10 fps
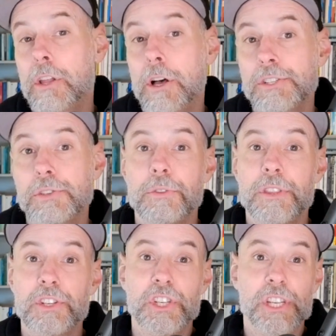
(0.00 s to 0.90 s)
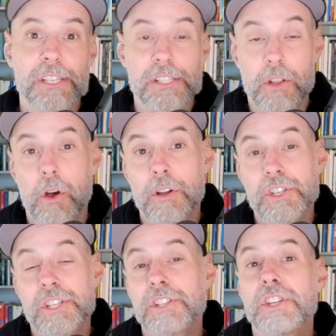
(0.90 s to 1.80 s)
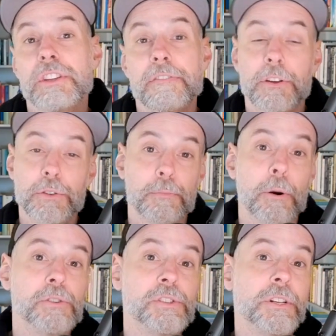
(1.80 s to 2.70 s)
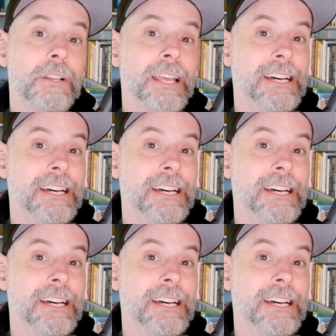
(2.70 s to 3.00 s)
lawsuit that she has launched as she feels personally